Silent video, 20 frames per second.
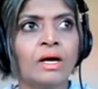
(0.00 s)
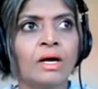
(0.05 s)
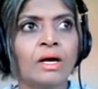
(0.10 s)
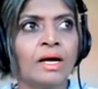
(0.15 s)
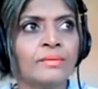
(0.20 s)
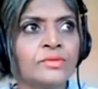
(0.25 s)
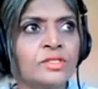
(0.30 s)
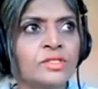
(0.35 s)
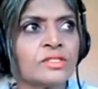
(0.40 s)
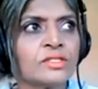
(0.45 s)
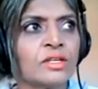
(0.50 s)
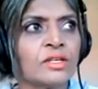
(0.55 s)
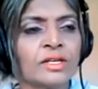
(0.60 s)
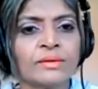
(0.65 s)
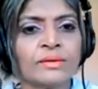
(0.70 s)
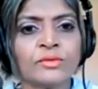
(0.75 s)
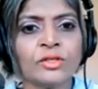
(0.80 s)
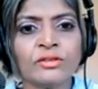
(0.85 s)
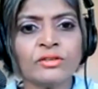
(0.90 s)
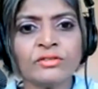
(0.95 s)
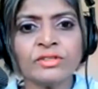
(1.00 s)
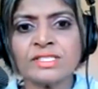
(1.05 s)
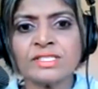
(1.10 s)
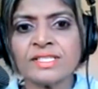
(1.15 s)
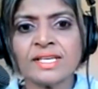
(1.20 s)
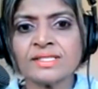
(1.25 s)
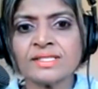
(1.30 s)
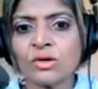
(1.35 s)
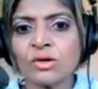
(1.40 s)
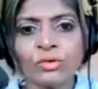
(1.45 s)
I'm not even going to
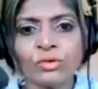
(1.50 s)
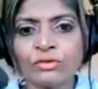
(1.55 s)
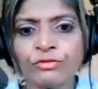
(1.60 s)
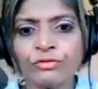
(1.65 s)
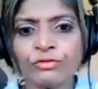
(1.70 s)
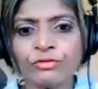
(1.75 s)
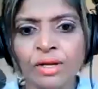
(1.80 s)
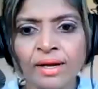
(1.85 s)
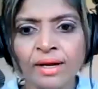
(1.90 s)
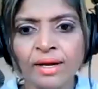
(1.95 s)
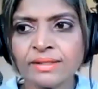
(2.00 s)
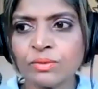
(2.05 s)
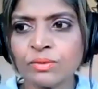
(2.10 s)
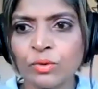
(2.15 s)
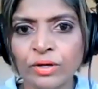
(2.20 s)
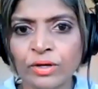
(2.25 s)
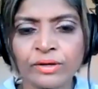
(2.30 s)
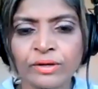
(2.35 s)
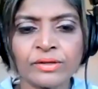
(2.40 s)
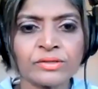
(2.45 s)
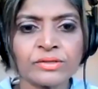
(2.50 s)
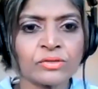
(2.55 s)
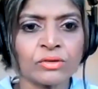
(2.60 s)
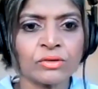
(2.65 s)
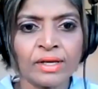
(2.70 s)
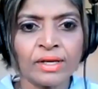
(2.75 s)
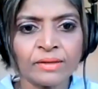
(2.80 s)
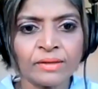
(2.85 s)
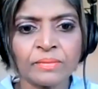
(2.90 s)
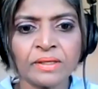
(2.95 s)
say it's only for light workers or
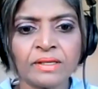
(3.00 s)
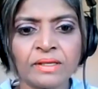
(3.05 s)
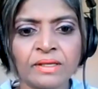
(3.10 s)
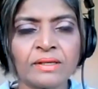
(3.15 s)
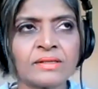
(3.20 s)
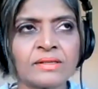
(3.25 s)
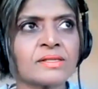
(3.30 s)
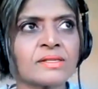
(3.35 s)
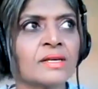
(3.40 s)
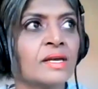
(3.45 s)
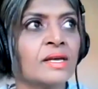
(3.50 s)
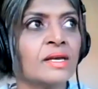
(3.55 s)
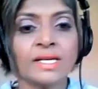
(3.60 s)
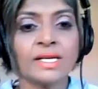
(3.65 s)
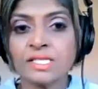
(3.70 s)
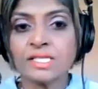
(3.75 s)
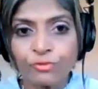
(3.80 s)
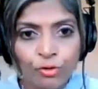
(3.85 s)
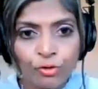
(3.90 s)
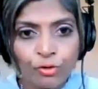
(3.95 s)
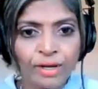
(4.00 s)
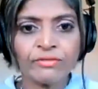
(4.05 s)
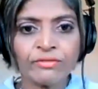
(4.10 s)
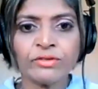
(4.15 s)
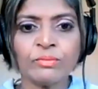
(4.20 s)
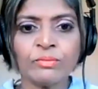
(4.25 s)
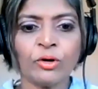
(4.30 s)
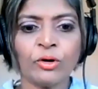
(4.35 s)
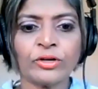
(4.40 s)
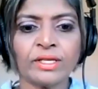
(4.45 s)
light beings. It's for
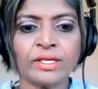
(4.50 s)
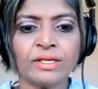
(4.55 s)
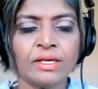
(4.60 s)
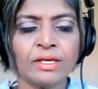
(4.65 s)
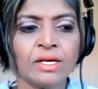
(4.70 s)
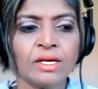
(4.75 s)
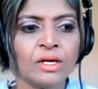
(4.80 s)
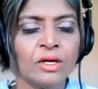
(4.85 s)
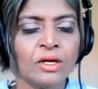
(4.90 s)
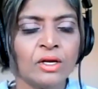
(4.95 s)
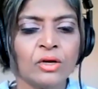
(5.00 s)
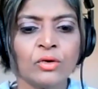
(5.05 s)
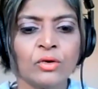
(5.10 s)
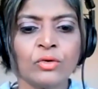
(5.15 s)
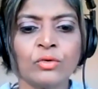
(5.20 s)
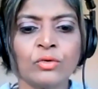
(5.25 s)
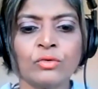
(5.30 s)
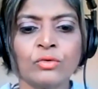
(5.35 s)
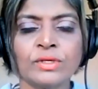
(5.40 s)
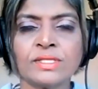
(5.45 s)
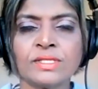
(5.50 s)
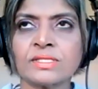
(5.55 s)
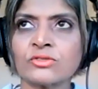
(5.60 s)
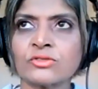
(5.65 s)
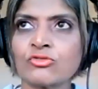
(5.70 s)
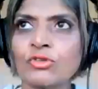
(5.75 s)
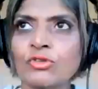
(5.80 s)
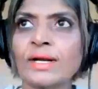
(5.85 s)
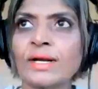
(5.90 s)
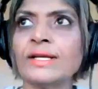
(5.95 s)
everybody who is
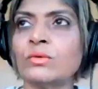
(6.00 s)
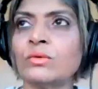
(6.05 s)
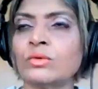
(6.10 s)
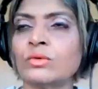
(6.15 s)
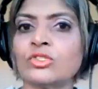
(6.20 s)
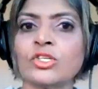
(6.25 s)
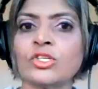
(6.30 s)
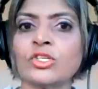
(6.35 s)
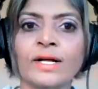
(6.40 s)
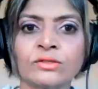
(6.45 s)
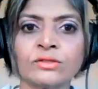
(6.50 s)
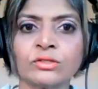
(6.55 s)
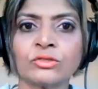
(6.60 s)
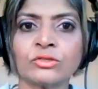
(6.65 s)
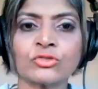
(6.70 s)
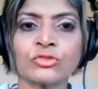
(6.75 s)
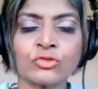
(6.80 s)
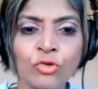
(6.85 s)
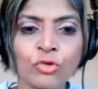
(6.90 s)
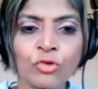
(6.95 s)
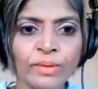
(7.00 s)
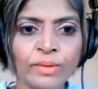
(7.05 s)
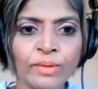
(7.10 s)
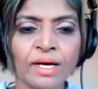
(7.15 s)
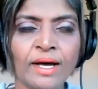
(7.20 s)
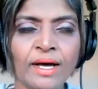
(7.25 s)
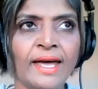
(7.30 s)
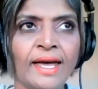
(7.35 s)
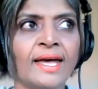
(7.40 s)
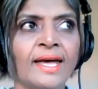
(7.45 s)
struggling with childhood
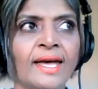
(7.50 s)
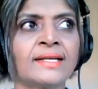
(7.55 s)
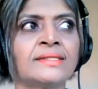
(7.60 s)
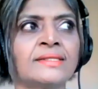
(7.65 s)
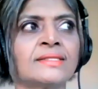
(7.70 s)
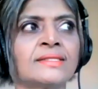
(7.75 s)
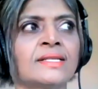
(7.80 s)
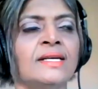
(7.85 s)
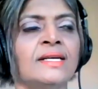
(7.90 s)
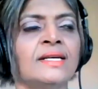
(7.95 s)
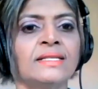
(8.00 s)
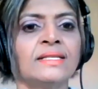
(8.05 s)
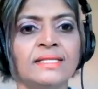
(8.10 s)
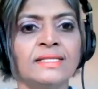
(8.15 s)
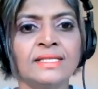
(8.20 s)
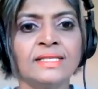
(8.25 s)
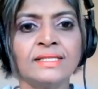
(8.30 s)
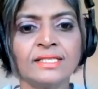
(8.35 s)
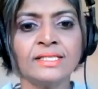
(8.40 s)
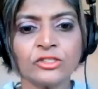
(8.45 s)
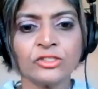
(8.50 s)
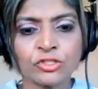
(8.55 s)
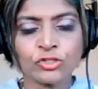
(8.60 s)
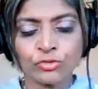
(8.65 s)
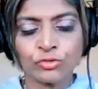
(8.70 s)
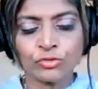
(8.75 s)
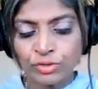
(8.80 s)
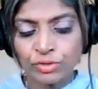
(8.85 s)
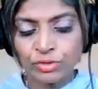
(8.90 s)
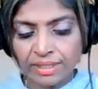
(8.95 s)
trauma and needing
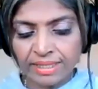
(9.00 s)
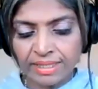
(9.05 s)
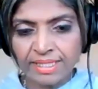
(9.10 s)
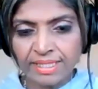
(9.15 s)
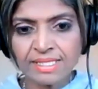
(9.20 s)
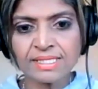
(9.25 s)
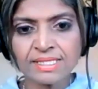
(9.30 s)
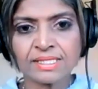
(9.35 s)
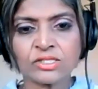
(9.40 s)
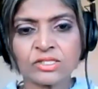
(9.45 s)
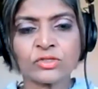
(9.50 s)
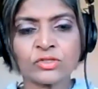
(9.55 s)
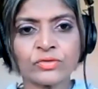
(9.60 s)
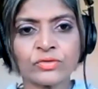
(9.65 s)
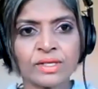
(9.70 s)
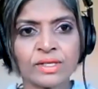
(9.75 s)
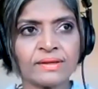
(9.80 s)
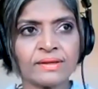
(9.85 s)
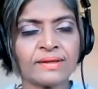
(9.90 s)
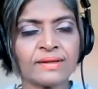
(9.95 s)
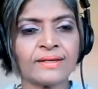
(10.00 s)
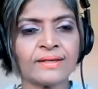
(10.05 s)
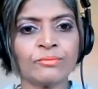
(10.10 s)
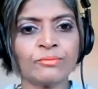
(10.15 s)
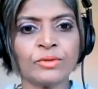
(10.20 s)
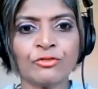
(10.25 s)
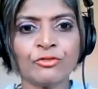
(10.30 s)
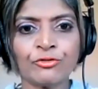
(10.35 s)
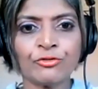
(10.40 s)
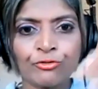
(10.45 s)
to release it so that they can
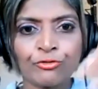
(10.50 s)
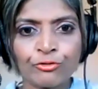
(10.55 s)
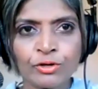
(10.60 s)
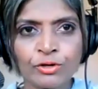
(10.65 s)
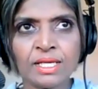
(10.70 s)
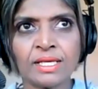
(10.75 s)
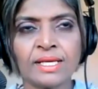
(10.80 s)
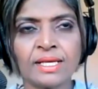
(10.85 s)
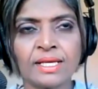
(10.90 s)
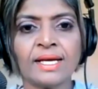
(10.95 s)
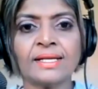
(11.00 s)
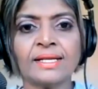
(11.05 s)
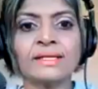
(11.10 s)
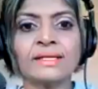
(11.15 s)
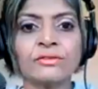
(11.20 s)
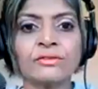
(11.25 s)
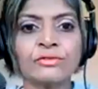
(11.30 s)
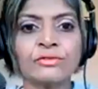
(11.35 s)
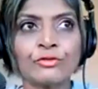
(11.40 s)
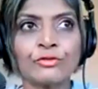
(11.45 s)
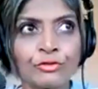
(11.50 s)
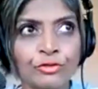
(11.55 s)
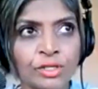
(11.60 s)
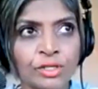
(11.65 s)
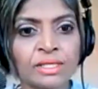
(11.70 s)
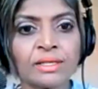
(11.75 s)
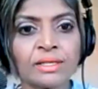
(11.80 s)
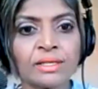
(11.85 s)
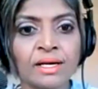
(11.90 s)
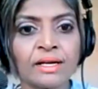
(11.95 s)
be free and live a
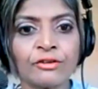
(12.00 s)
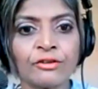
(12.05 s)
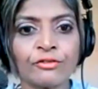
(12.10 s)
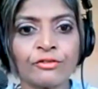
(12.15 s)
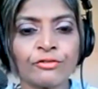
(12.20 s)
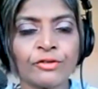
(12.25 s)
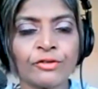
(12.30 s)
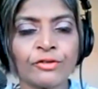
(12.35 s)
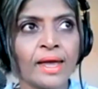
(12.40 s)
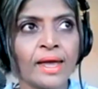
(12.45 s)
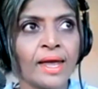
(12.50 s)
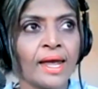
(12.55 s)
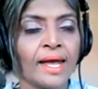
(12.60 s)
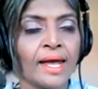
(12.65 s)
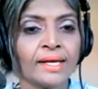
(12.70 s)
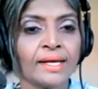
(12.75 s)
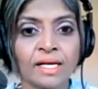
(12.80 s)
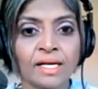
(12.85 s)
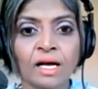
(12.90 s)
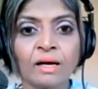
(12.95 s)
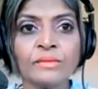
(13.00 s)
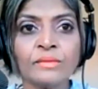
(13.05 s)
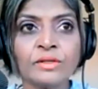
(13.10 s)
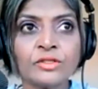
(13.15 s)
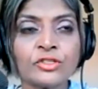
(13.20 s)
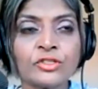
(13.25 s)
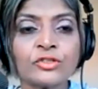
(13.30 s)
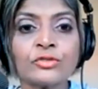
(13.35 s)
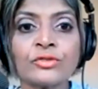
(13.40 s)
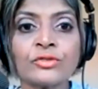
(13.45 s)
freer life and come
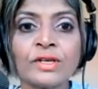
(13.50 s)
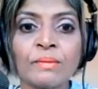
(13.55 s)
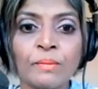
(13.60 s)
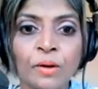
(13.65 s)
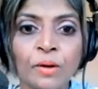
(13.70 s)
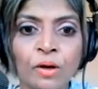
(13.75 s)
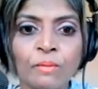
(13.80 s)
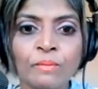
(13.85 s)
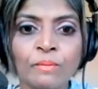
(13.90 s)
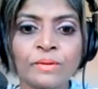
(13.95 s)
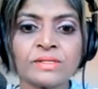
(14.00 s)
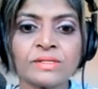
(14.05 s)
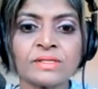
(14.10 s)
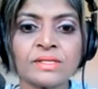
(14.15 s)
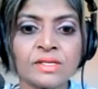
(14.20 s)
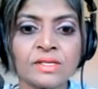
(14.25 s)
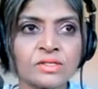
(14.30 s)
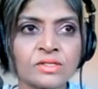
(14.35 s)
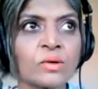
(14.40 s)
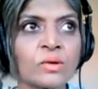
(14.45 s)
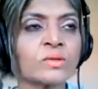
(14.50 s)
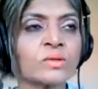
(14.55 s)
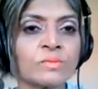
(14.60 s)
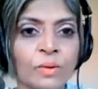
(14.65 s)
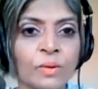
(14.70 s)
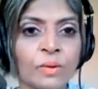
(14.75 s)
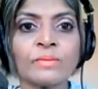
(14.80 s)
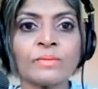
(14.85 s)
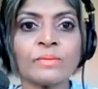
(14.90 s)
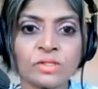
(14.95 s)
into their purpose, their soul's
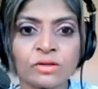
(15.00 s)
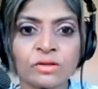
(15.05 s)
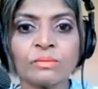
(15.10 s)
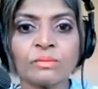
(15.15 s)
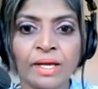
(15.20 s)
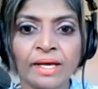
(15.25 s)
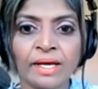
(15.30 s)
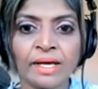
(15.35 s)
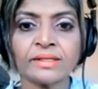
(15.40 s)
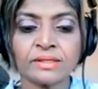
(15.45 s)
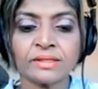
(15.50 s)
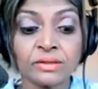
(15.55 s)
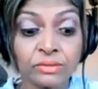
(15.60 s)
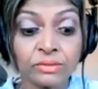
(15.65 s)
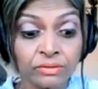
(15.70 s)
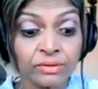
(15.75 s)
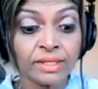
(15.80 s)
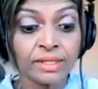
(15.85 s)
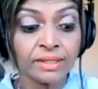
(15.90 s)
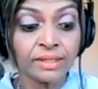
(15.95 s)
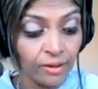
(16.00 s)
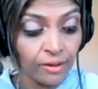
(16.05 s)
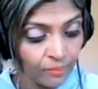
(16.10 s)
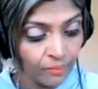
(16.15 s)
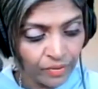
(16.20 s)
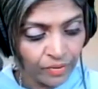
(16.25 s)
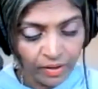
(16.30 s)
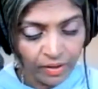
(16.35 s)
purpose on the planet right now.